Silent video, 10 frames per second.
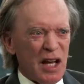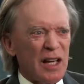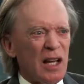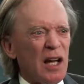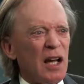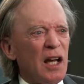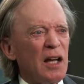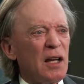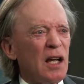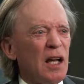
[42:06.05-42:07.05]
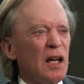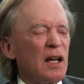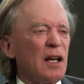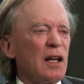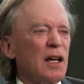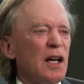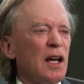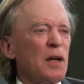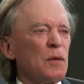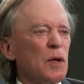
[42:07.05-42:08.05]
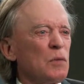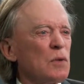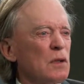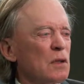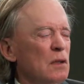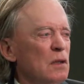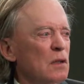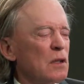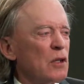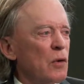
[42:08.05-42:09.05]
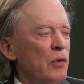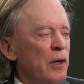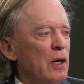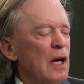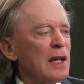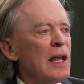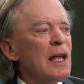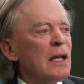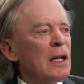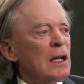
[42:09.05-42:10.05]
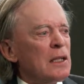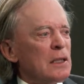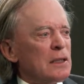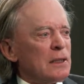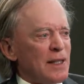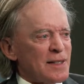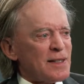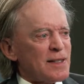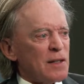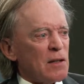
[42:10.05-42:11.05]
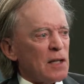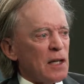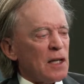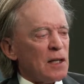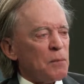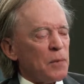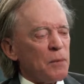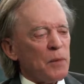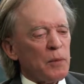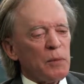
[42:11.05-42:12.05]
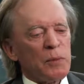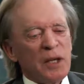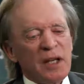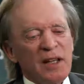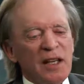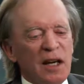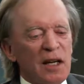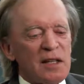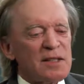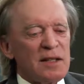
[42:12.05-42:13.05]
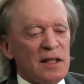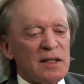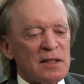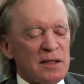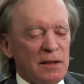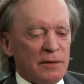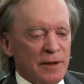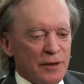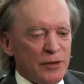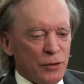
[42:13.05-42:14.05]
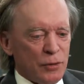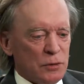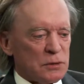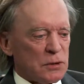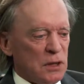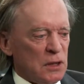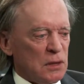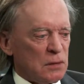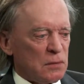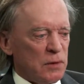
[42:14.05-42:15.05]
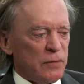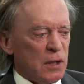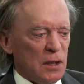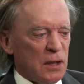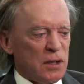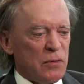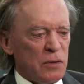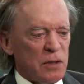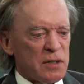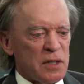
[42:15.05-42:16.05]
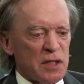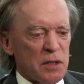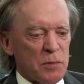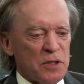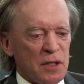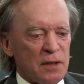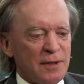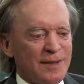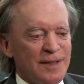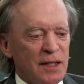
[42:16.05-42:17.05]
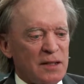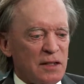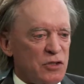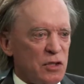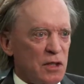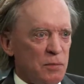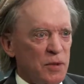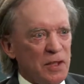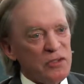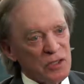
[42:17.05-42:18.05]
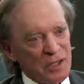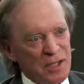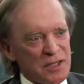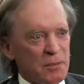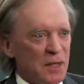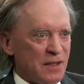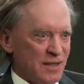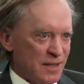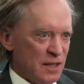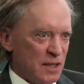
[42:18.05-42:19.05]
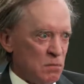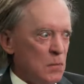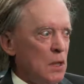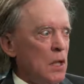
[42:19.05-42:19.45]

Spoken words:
I wouldn't go there. Necessarily, but in the United States, in total, we've got like 260% debt to GDP. China has about the same.